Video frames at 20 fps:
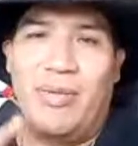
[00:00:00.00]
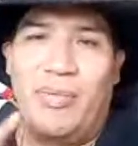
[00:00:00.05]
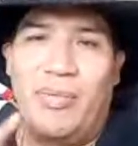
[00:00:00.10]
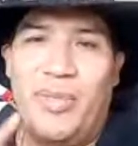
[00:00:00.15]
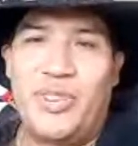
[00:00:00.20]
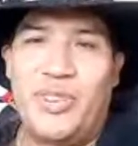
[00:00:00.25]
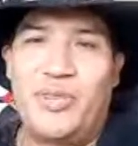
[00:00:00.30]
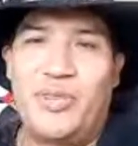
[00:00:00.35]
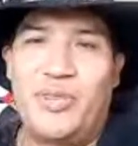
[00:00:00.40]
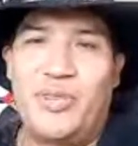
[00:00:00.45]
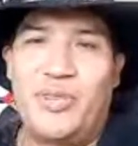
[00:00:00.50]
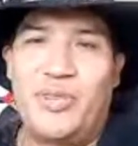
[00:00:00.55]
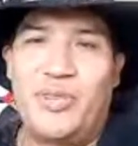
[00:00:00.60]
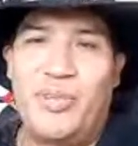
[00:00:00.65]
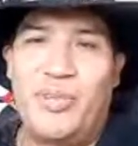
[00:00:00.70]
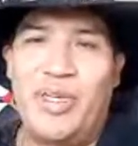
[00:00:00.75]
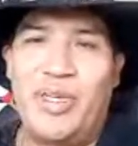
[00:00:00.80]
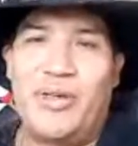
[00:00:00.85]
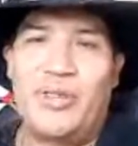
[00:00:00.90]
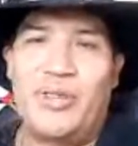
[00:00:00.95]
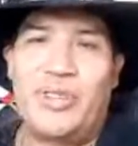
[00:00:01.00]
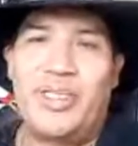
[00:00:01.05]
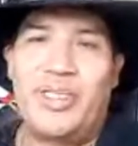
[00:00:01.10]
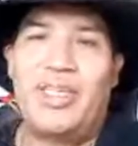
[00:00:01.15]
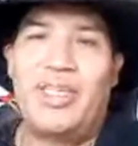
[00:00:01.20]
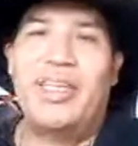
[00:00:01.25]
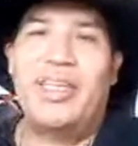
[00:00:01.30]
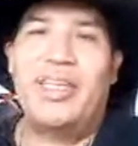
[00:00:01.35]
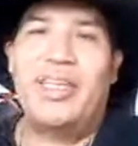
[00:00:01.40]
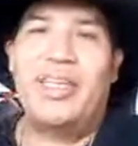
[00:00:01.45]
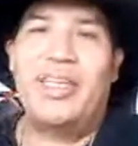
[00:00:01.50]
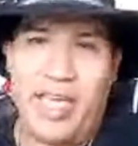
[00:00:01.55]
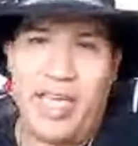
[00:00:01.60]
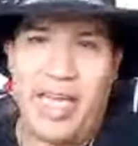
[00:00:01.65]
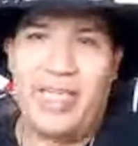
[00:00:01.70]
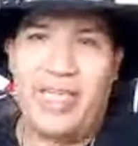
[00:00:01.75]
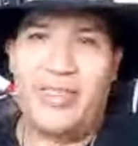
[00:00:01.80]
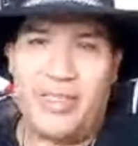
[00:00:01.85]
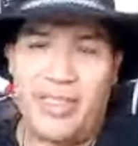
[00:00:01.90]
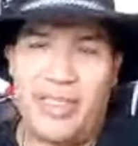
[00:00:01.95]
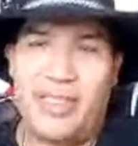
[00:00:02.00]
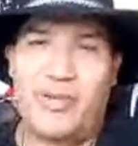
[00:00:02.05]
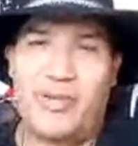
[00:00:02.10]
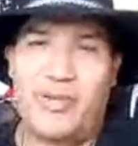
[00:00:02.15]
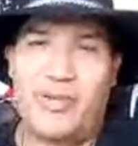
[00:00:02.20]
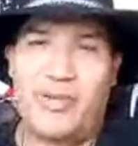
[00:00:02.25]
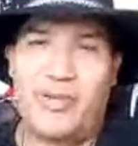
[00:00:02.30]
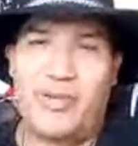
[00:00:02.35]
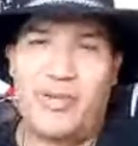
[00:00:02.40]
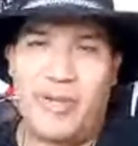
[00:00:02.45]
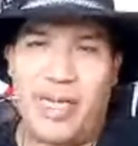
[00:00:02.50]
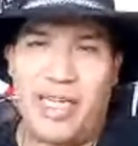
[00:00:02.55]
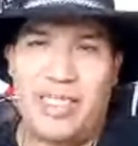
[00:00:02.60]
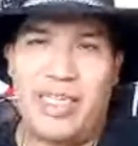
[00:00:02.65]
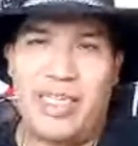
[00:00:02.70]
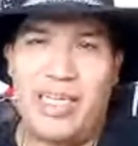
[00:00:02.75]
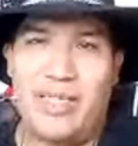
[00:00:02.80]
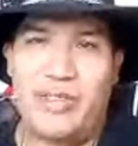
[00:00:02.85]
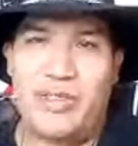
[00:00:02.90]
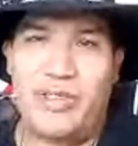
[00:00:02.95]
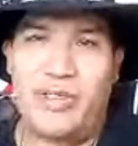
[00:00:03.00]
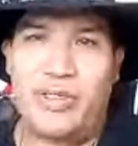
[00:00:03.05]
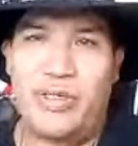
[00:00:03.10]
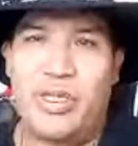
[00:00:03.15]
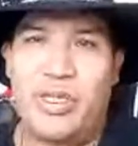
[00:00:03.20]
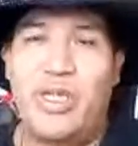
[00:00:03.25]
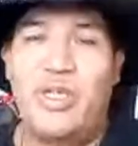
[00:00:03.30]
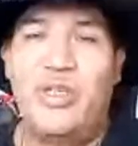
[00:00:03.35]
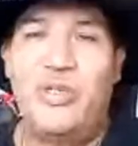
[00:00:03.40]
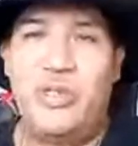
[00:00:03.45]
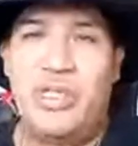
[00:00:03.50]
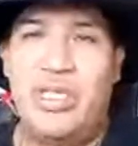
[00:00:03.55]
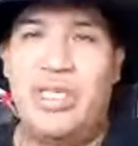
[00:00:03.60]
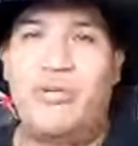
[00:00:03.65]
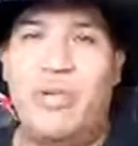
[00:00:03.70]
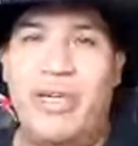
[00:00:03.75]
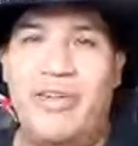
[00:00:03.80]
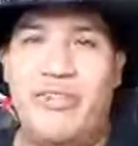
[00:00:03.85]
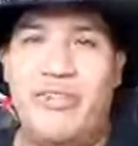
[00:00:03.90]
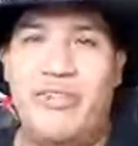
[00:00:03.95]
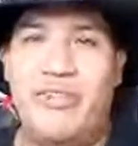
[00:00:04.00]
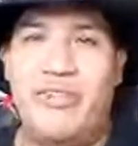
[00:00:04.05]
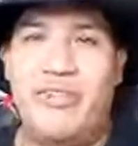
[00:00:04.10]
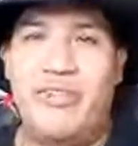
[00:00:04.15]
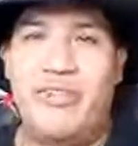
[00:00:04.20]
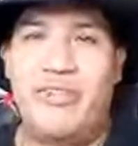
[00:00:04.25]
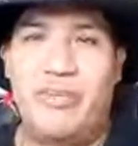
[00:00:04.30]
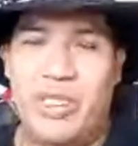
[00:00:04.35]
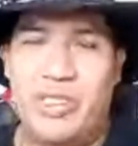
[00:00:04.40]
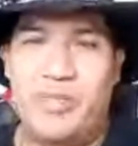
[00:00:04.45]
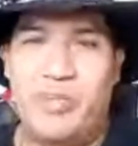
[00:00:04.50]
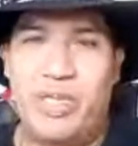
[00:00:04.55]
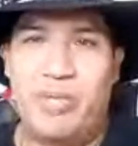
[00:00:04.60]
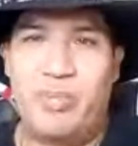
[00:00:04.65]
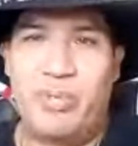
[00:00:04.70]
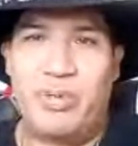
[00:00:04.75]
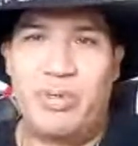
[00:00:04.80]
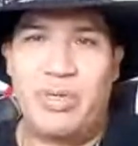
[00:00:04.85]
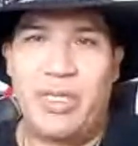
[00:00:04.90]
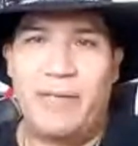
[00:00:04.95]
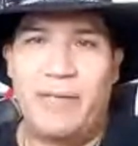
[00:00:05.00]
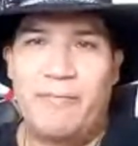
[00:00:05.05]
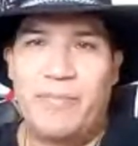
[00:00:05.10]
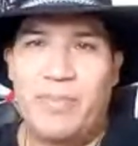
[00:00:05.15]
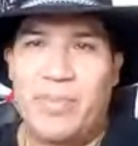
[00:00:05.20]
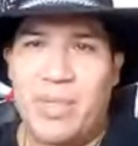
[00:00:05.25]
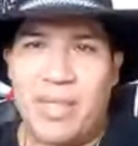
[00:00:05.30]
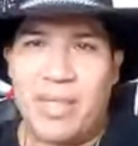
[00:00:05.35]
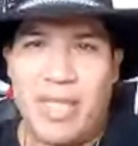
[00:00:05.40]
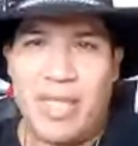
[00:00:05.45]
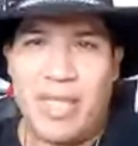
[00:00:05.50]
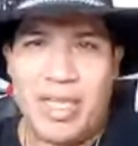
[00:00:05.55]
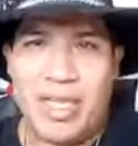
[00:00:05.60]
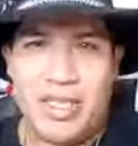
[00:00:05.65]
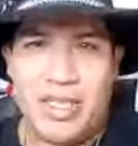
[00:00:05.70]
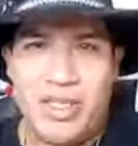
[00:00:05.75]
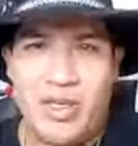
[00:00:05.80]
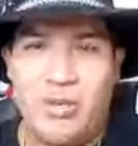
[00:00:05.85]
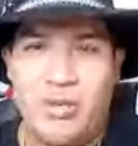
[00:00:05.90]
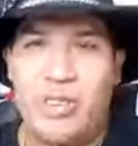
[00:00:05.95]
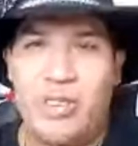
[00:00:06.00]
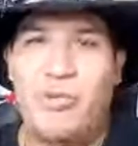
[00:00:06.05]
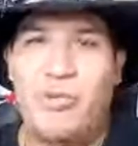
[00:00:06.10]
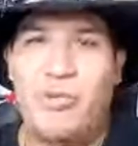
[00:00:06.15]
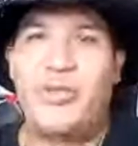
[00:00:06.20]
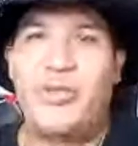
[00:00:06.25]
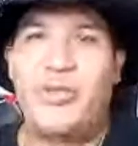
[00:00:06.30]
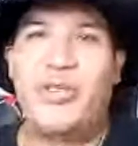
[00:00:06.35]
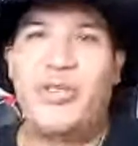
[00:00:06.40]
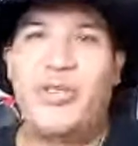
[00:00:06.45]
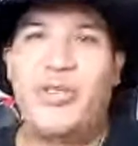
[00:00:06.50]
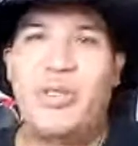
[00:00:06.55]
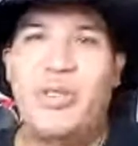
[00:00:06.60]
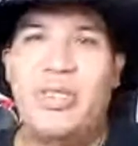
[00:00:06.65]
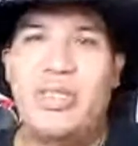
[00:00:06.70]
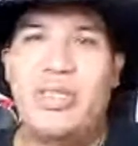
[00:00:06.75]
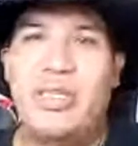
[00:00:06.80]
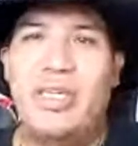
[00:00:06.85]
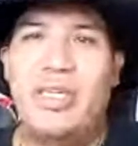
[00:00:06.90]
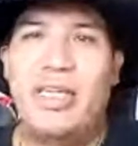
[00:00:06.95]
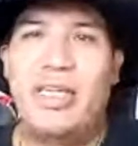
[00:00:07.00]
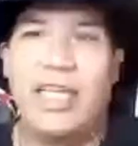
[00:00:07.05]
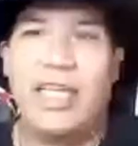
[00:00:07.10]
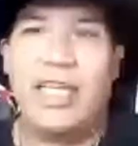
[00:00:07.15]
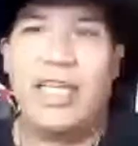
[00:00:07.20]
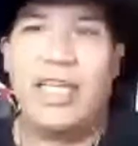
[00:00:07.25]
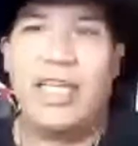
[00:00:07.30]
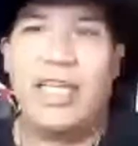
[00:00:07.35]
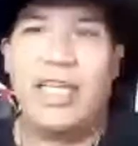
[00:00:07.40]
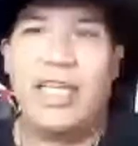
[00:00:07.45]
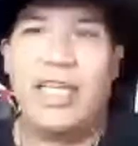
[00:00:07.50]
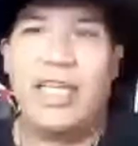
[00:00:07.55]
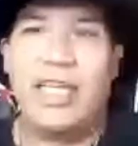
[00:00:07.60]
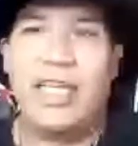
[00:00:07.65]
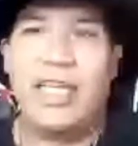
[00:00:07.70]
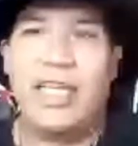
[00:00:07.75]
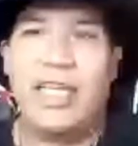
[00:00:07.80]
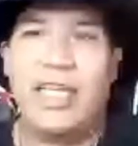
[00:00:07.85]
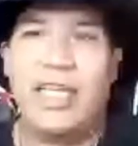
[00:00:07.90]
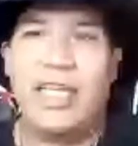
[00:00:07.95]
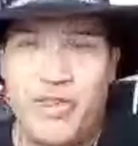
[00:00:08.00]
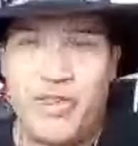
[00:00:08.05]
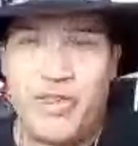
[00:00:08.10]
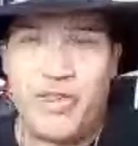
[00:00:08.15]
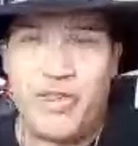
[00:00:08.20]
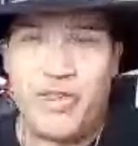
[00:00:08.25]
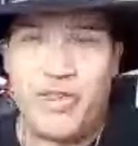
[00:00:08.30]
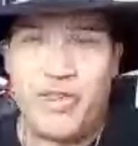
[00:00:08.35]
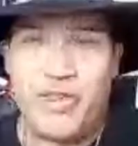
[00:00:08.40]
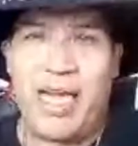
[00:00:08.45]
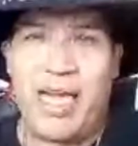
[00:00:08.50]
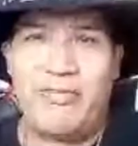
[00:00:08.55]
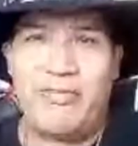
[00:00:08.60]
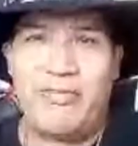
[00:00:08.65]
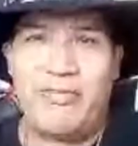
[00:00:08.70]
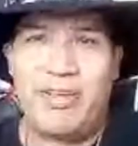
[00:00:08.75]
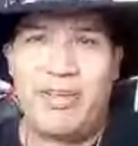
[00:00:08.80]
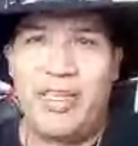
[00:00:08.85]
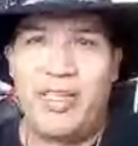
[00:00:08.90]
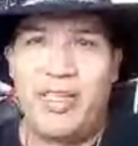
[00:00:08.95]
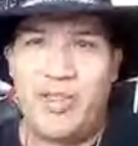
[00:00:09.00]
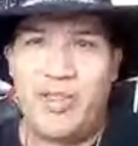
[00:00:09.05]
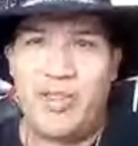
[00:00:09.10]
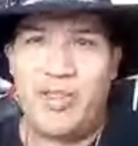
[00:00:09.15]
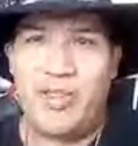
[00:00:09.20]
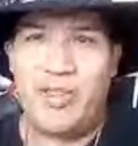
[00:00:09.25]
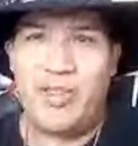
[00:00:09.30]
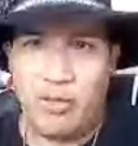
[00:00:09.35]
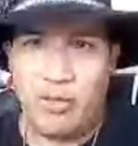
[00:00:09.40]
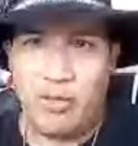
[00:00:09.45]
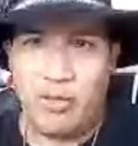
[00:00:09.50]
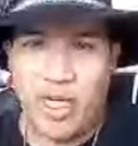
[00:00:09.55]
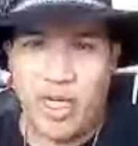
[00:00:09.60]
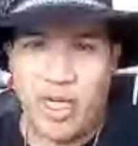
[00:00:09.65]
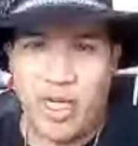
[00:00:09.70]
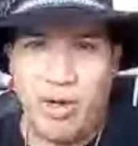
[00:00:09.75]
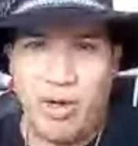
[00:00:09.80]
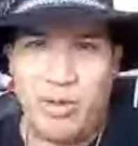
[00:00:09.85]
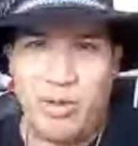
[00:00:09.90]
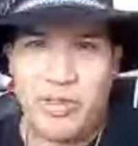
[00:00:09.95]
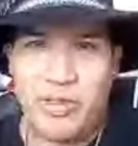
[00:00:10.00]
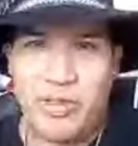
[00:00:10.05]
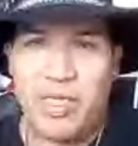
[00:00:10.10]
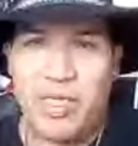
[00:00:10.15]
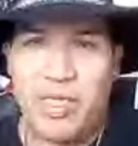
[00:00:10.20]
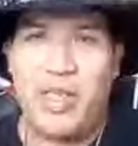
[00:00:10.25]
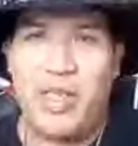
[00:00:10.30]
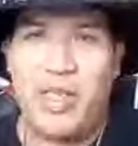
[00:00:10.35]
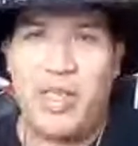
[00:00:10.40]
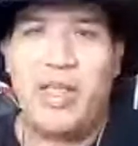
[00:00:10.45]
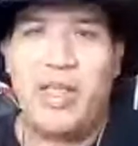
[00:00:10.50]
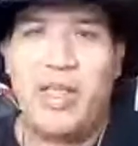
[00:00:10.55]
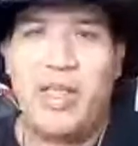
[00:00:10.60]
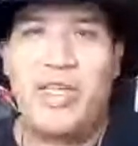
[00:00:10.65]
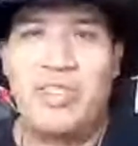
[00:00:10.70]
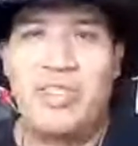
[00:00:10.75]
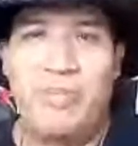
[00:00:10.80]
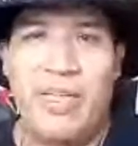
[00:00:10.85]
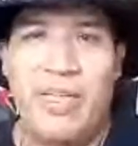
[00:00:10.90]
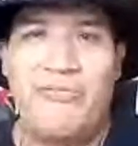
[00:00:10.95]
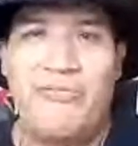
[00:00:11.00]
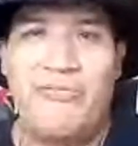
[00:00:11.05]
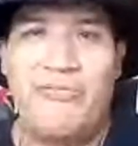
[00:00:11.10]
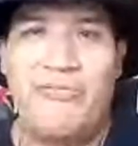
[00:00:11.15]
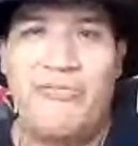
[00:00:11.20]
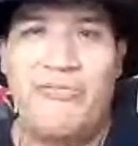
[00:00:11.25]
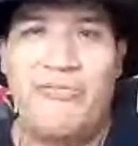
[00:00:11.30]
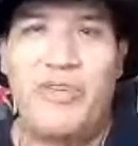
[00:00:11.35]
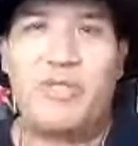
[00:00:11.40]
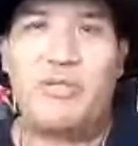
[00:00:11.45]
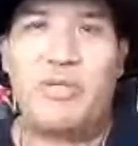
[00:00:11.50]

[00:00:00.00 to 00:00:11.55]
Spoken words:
Mr. Mills, that is the correct answer. You get away from these people. They don't know what they're doing, and they're endangering your life. Those calls, these Bigfoots